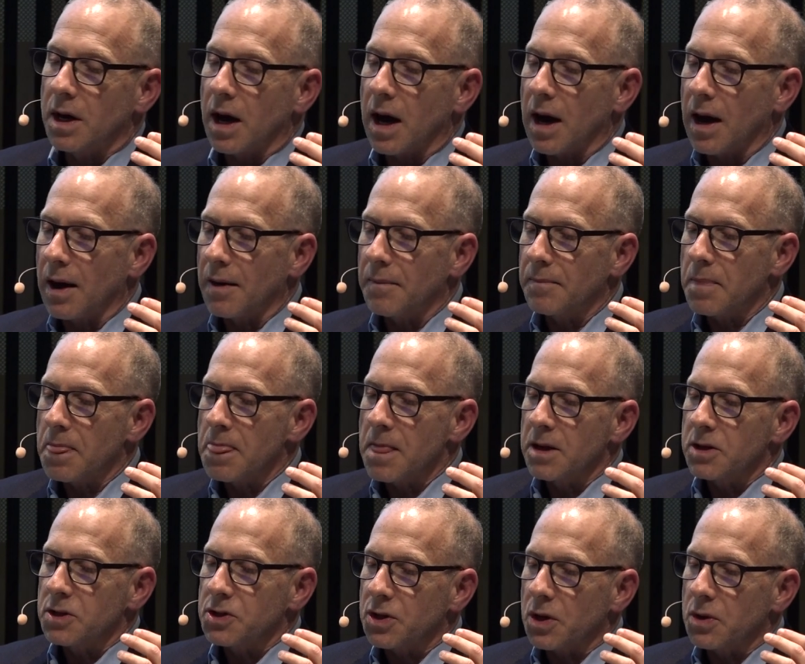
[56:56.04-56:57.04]
Um,
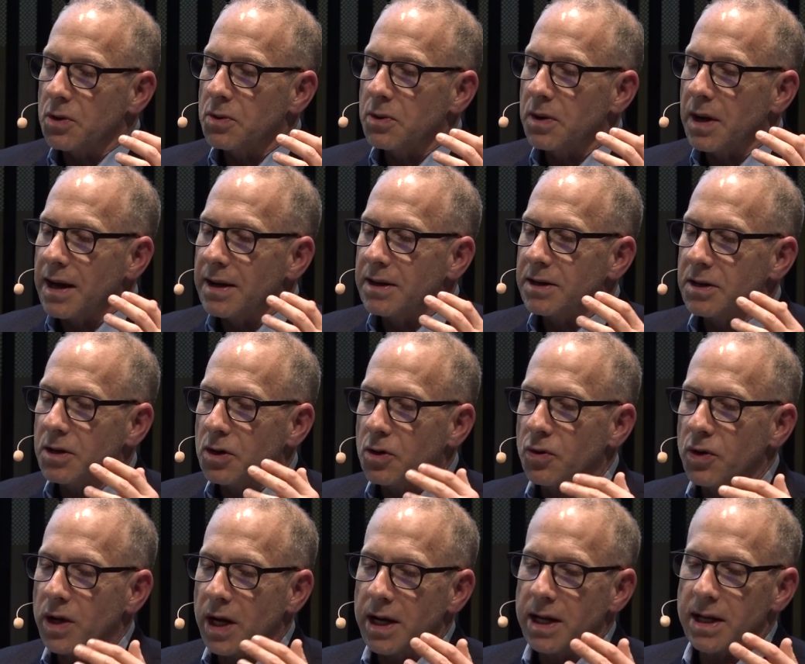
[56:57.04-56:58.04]
so
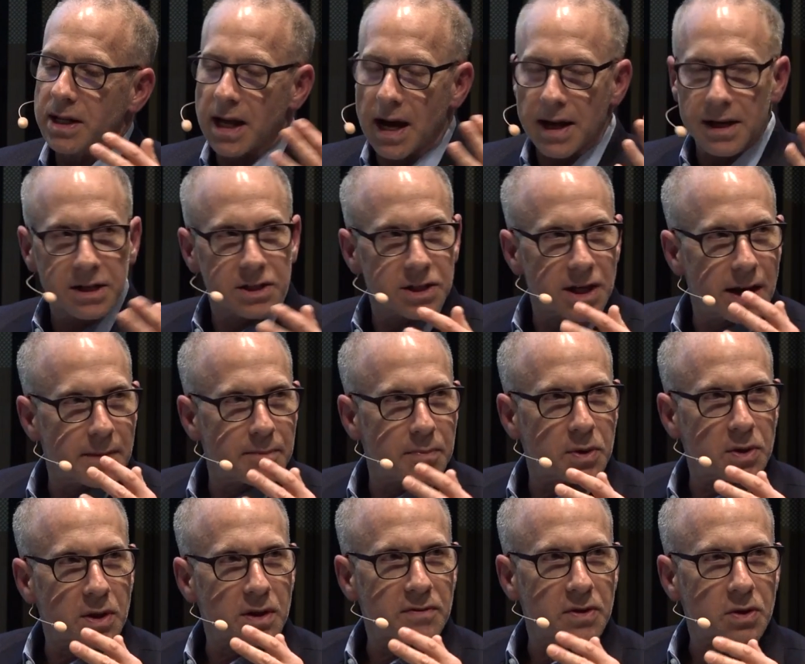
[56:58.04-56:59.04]
creating that
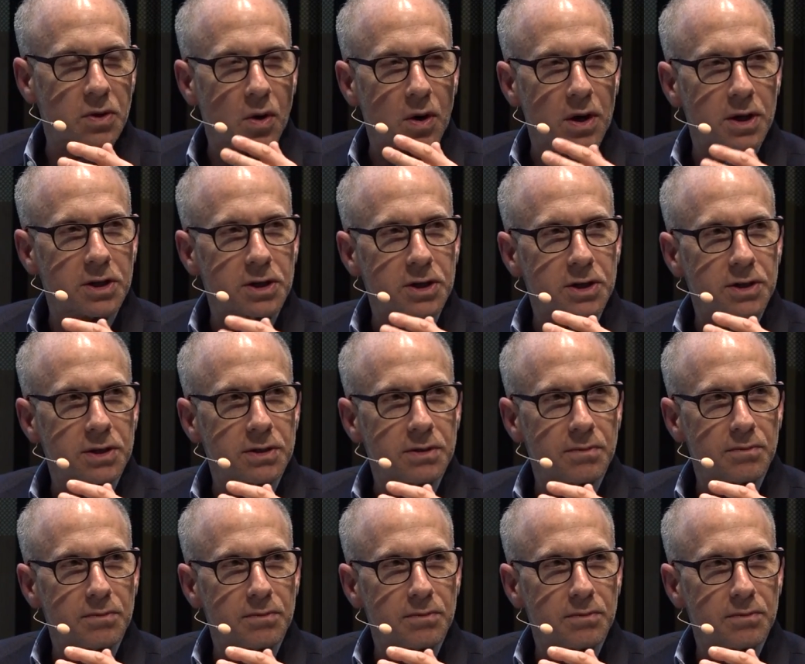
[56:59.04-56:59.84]
example of a large